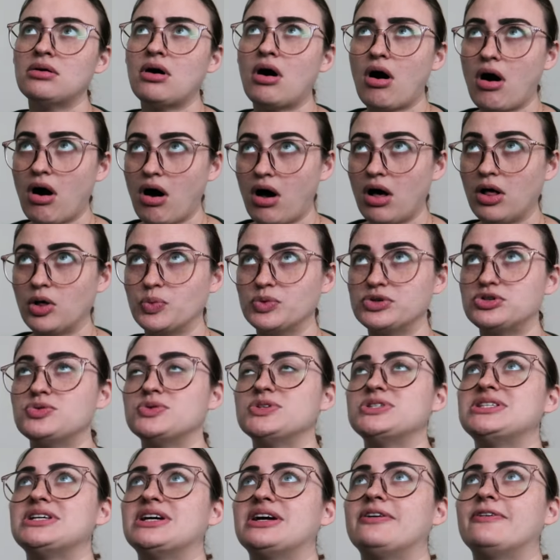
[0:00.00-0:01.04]
haul, which
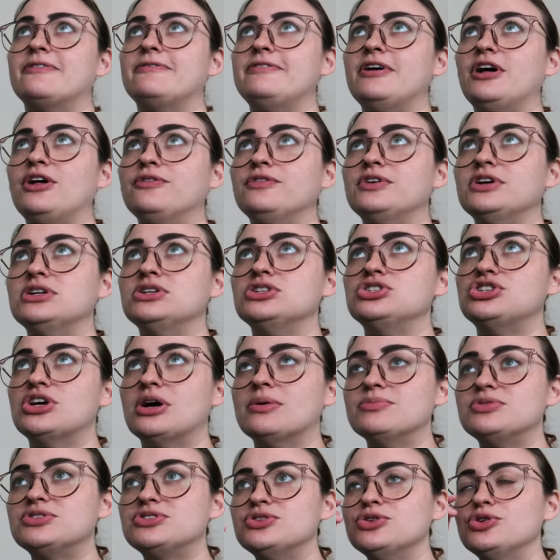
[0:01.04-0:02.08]
was like a velvet
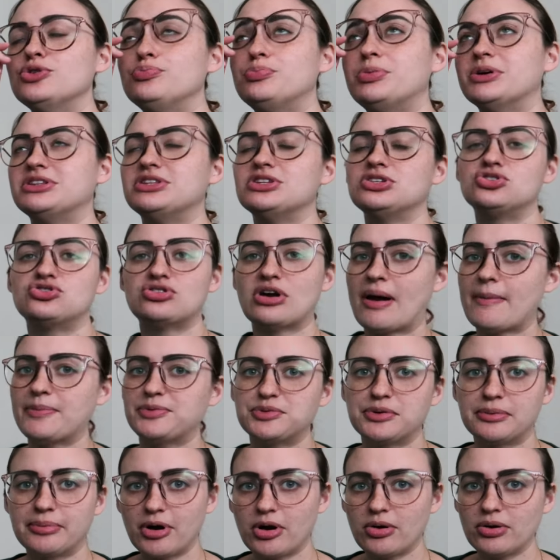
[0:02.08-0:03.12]
jumpsuit, but the straps
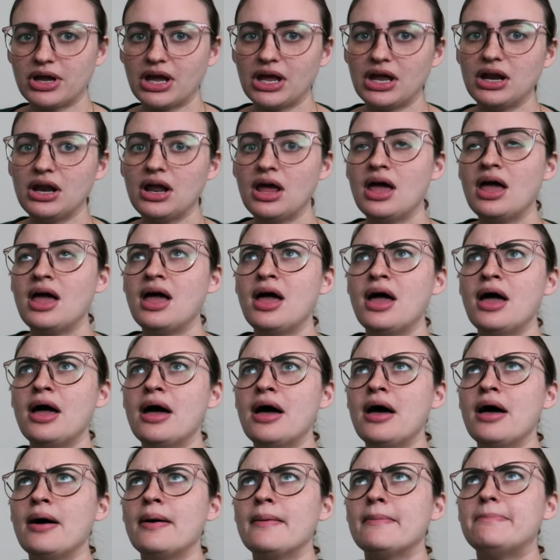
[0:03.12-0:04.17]
were broken.
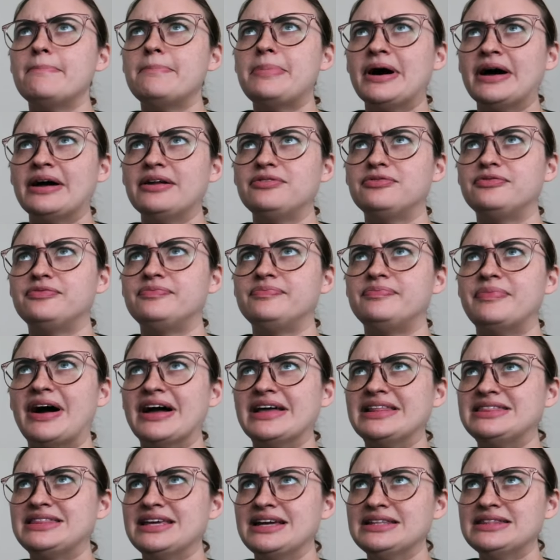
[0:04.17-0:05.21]
But I
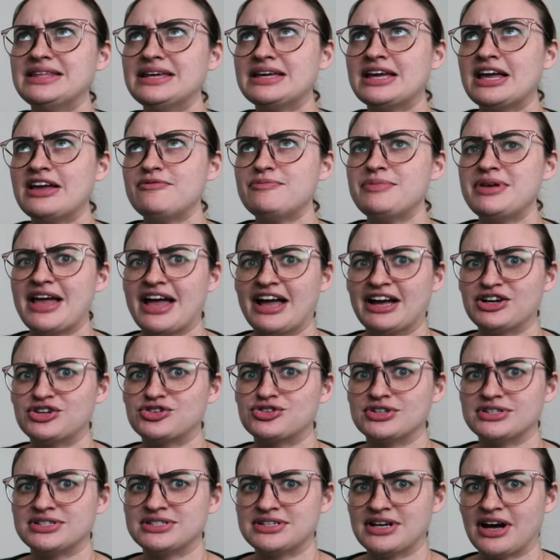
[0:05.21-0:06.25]
think they gave me
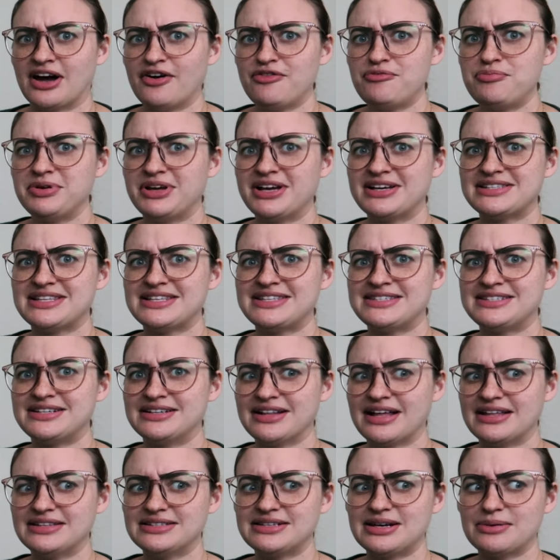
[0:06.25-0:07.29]
extra stuff because it still
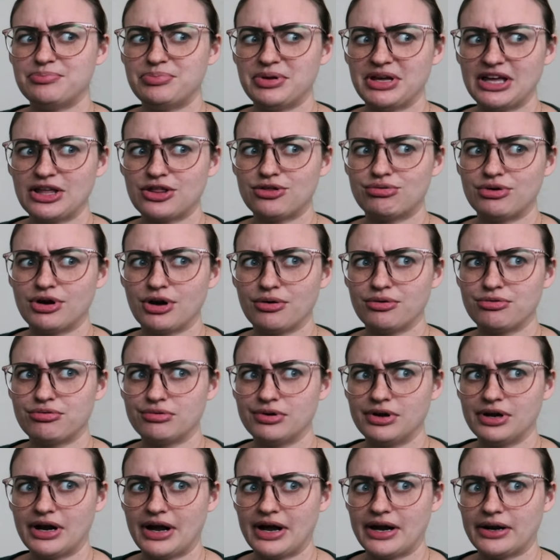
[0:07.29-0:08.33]
ended up being
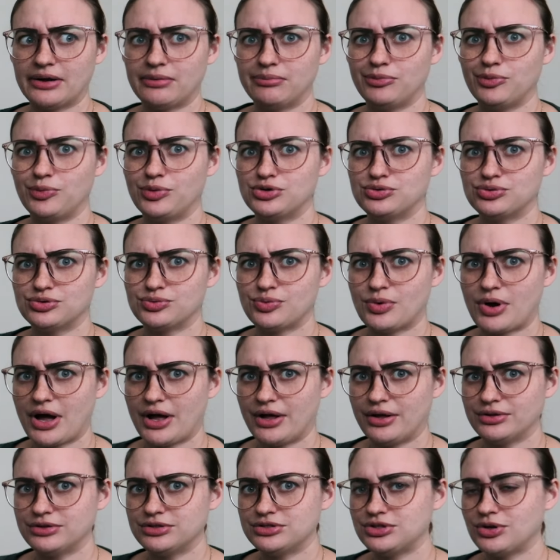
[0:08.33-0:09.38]
303 an item, which was
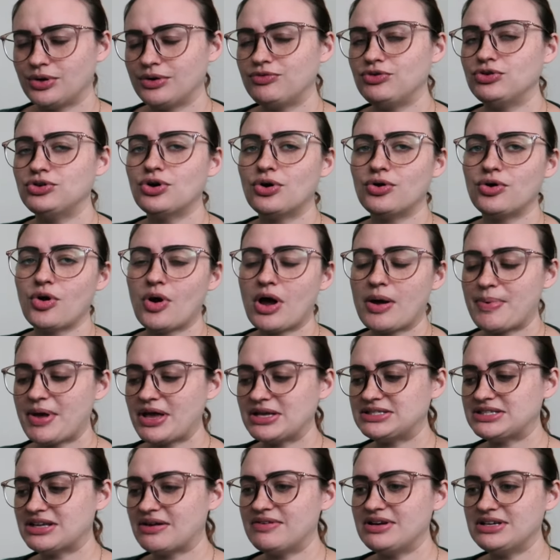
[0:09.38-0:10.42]
wild. So if you don't know, I pay
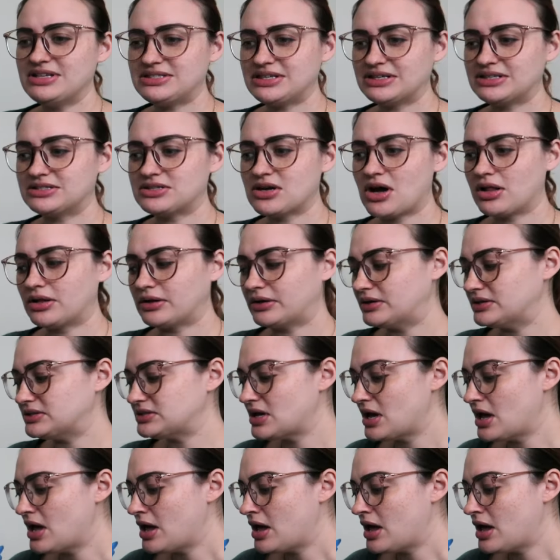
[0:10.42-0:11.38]
$76